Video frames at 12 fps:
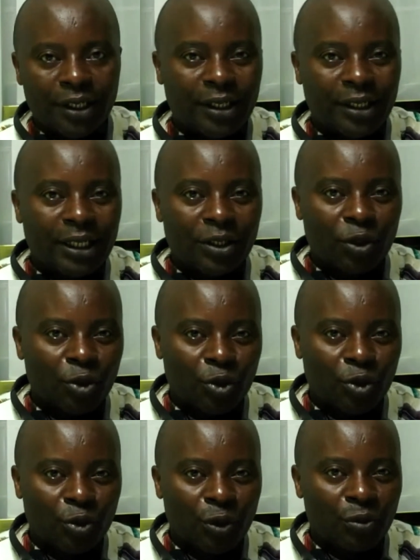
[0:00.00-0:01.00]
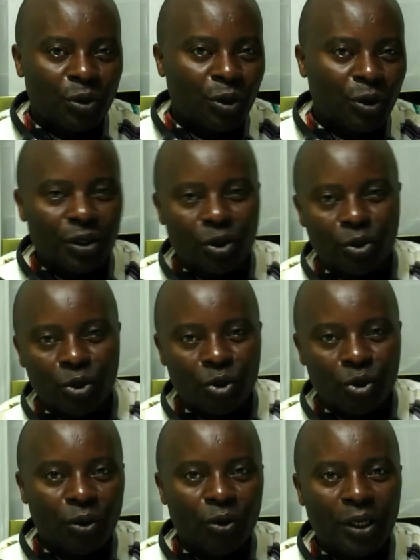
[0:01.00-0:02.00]
Yeah, that's too soon. Tomorrow is too
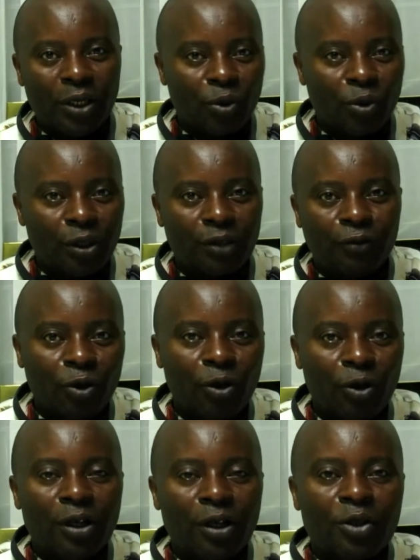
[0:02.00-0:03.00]
soon. You can't watch 4.